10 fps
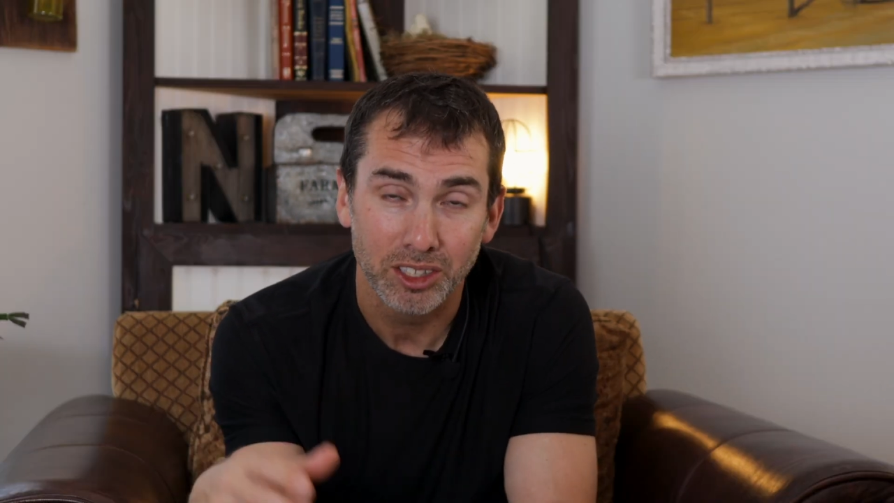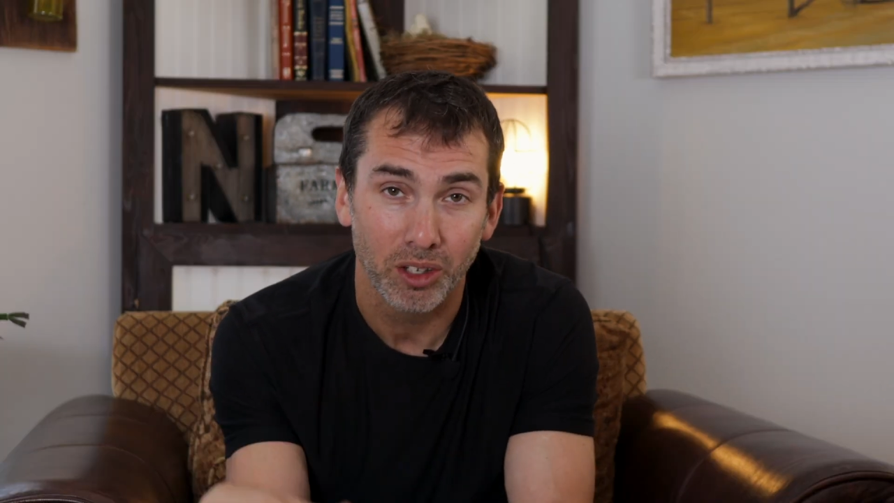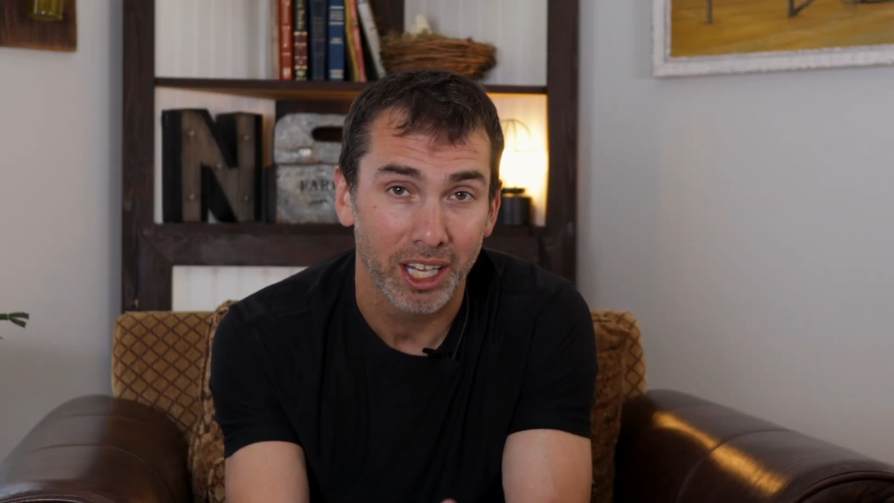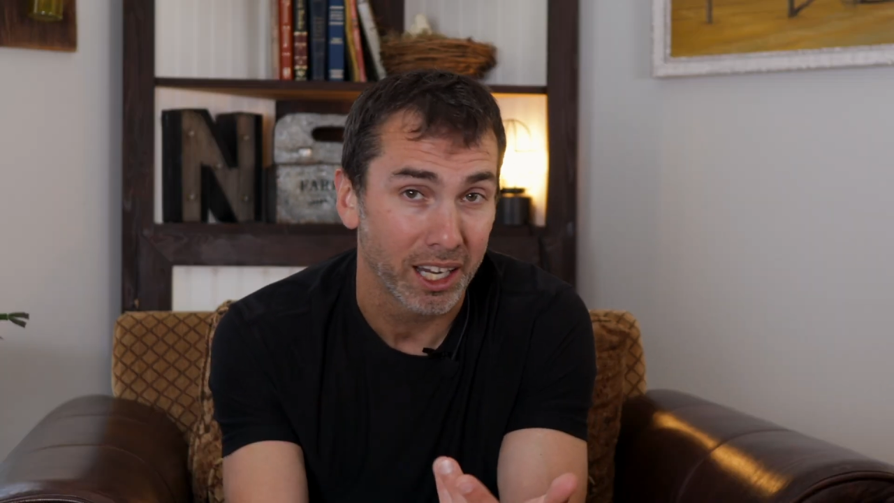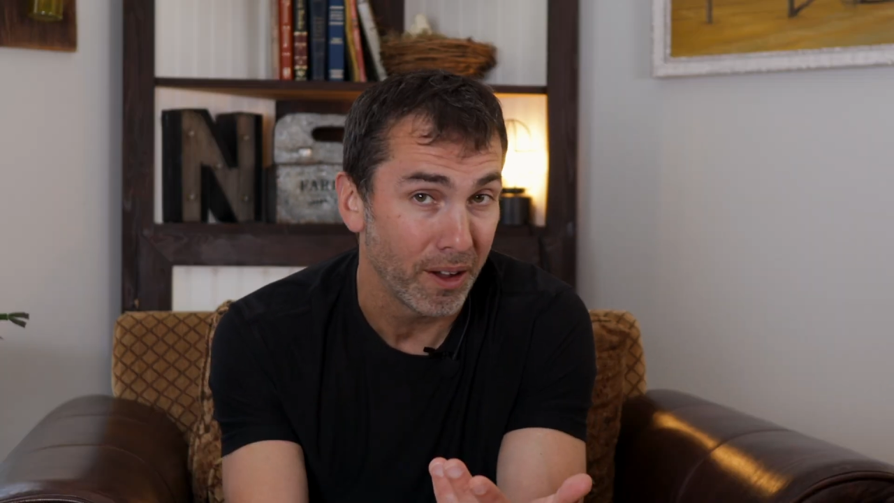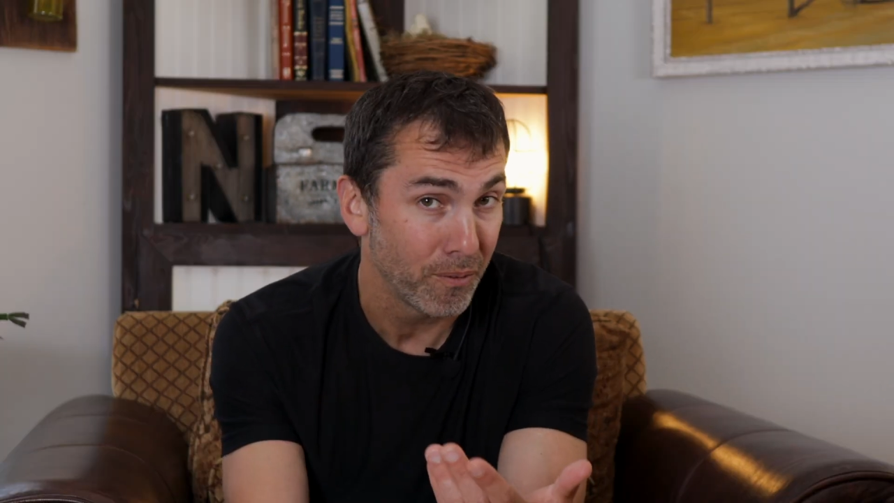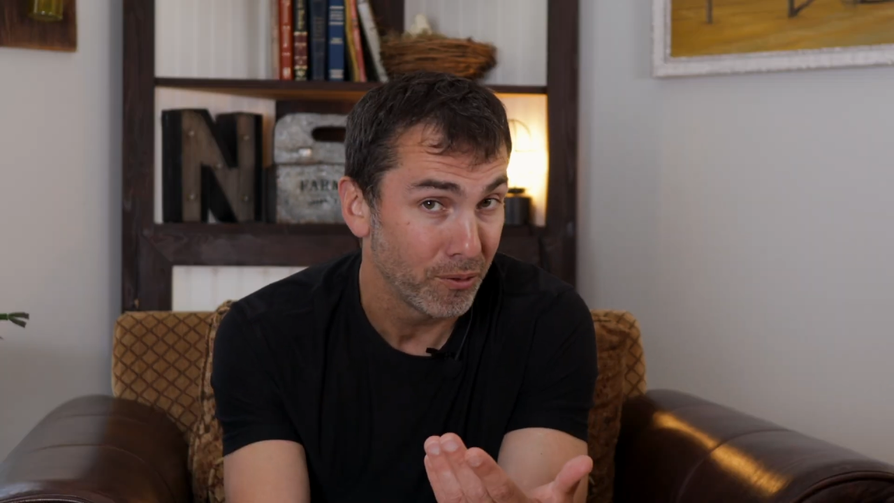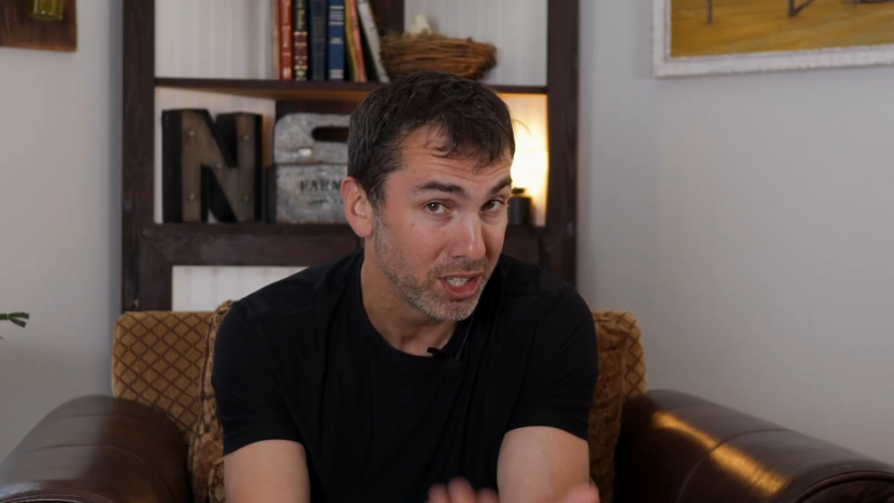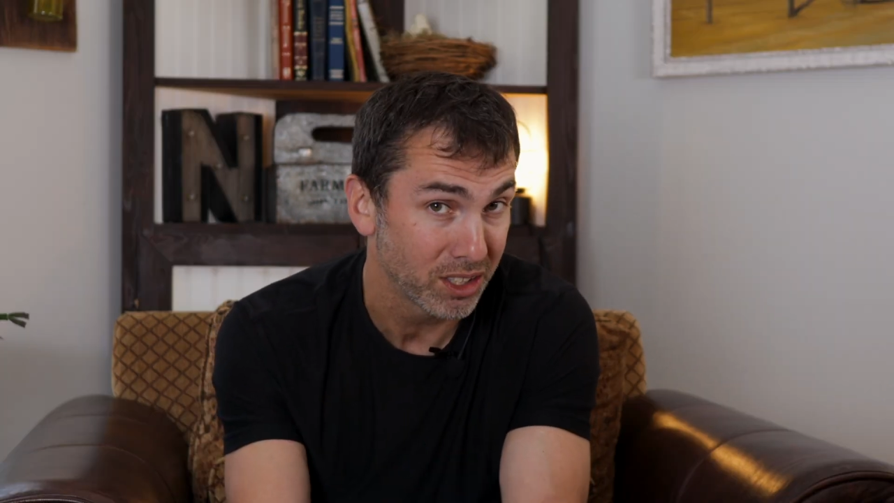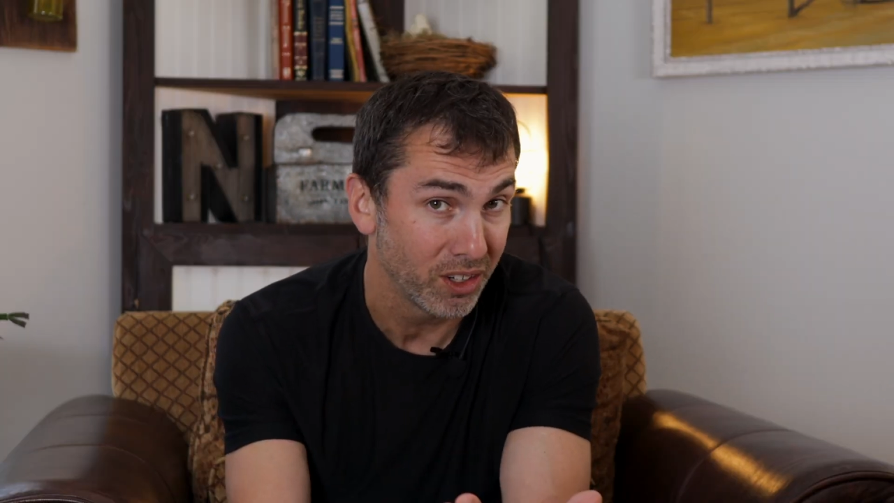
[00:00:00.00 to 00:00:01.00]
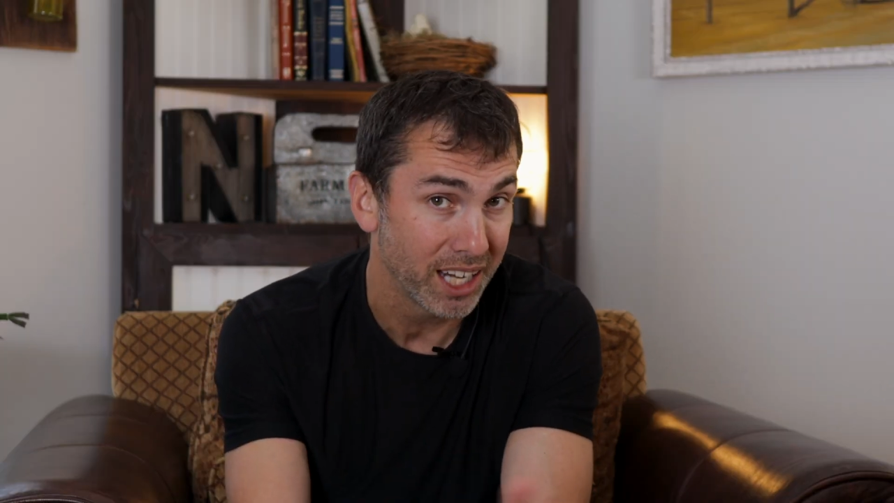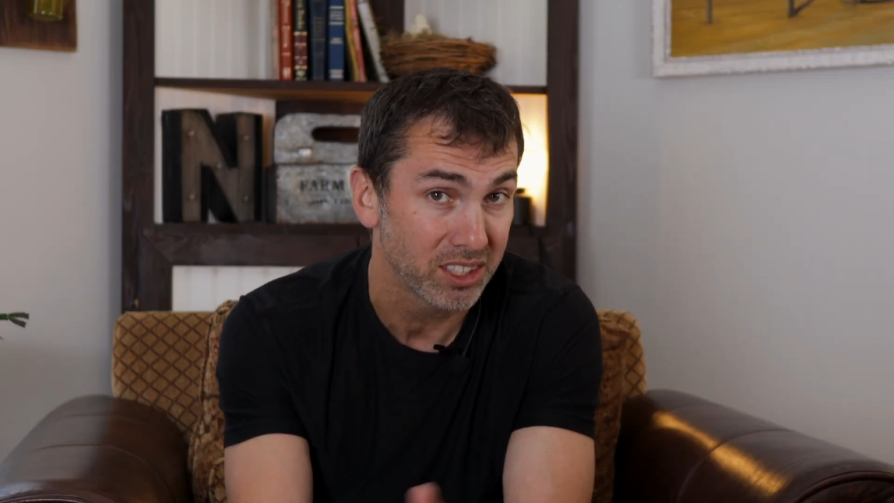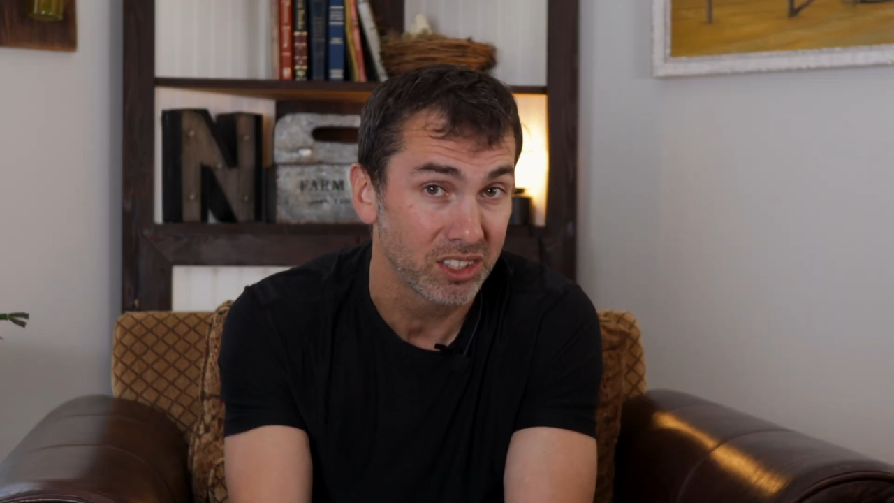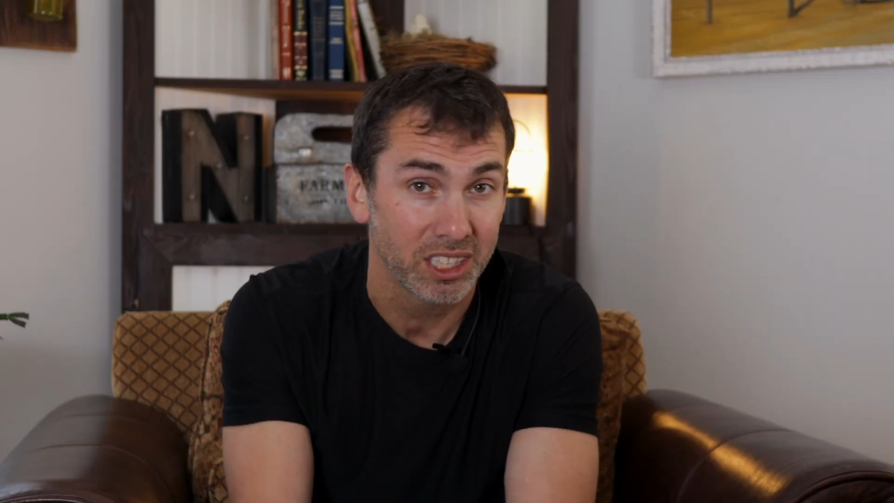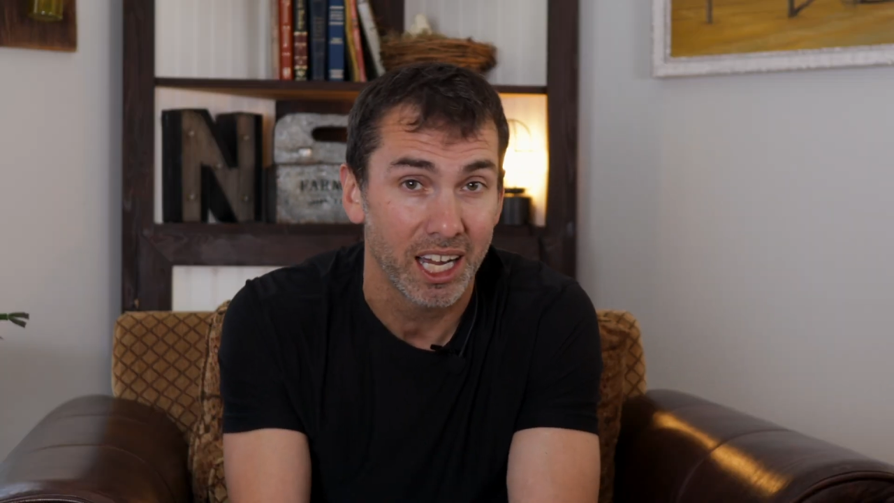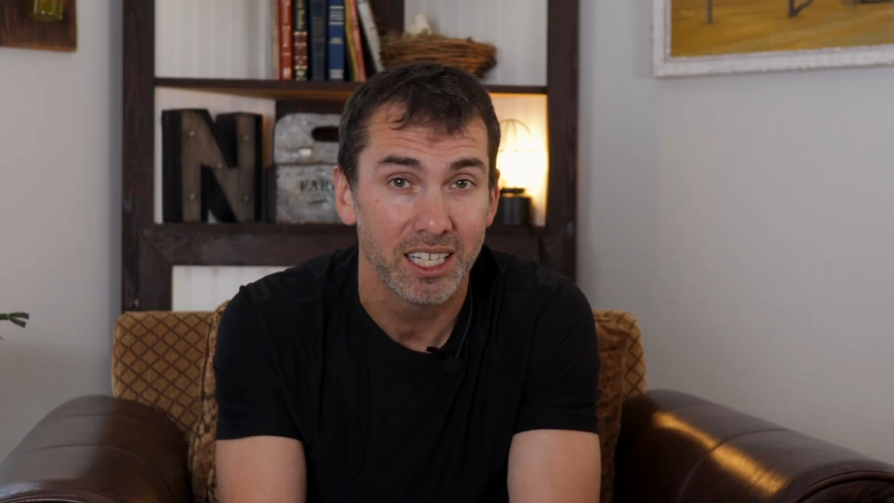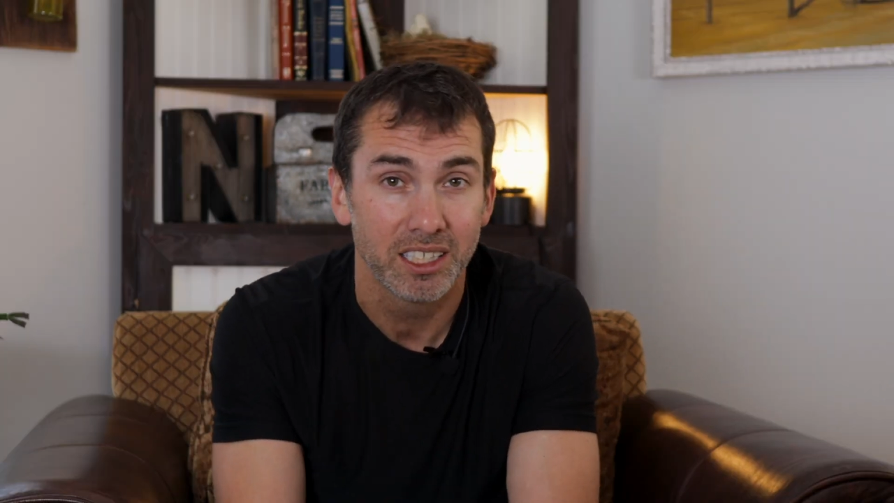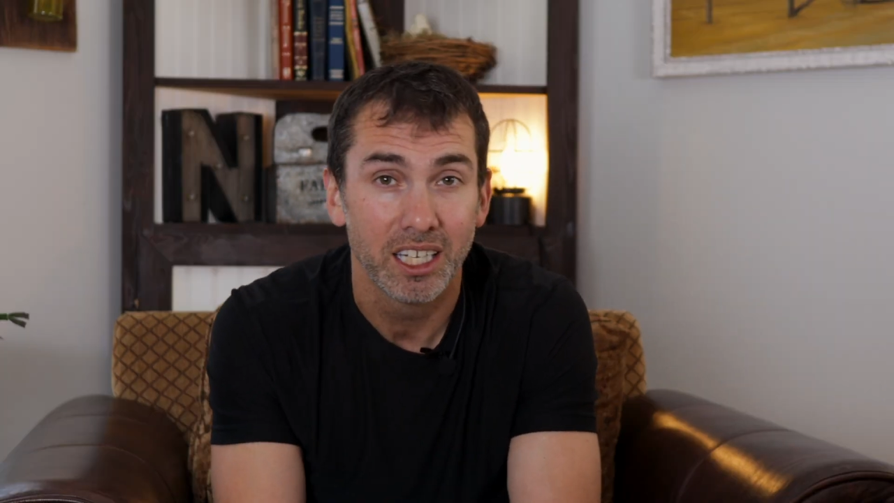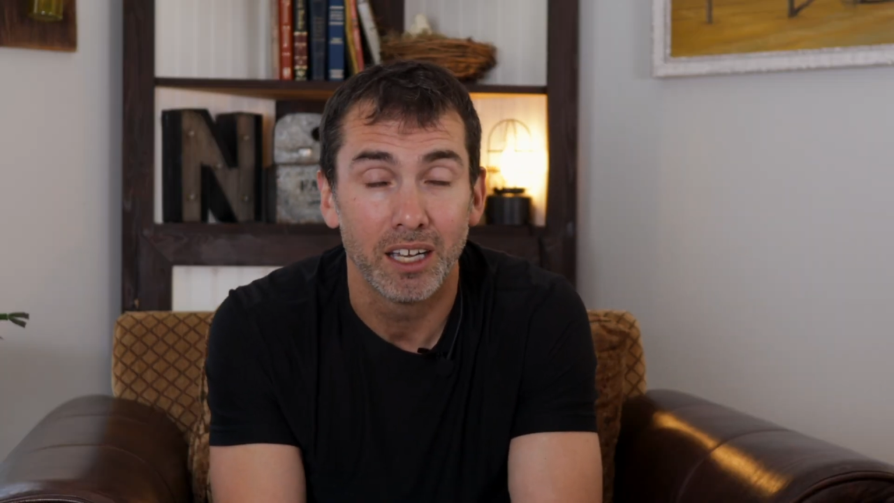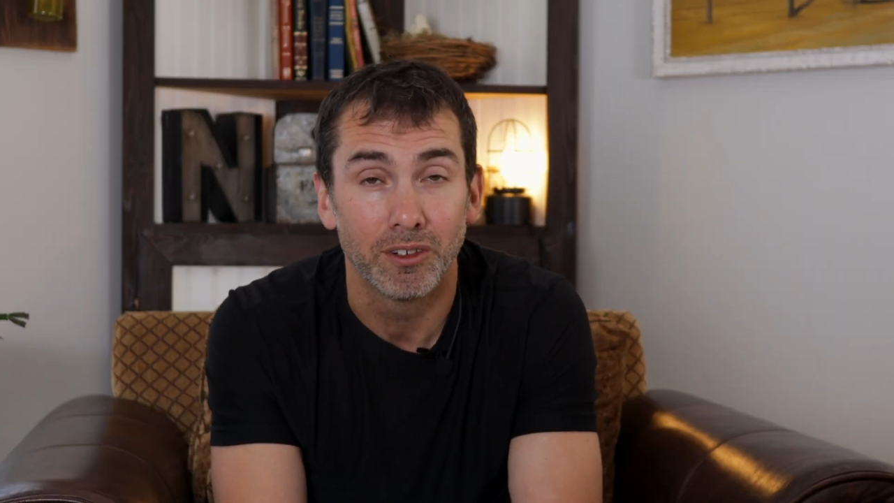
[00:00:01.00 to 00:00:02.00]
So like physical
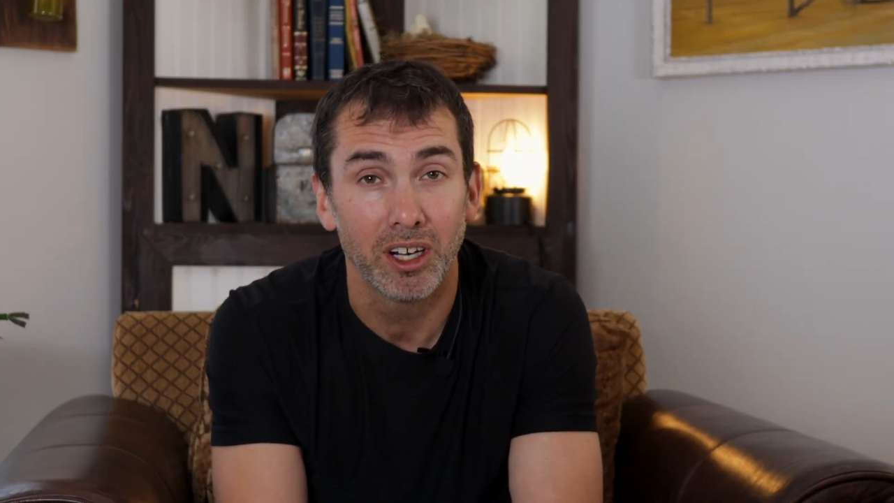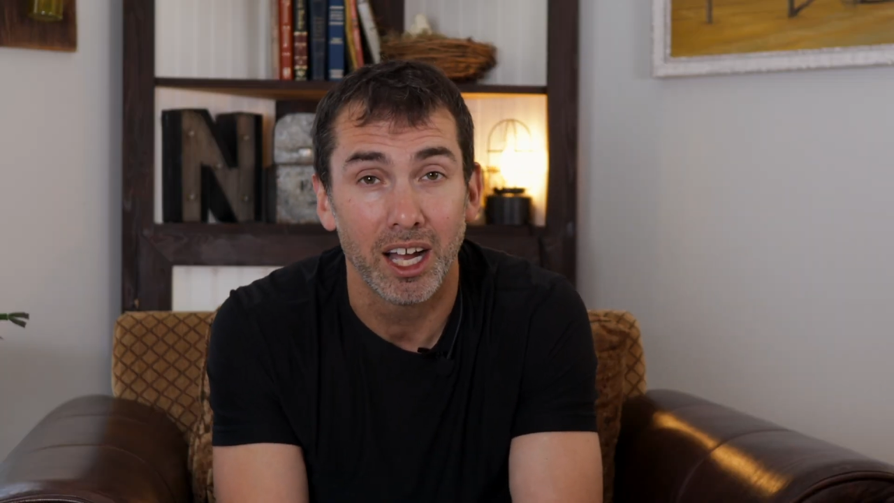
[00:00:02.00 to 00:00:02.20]
exercise, if you're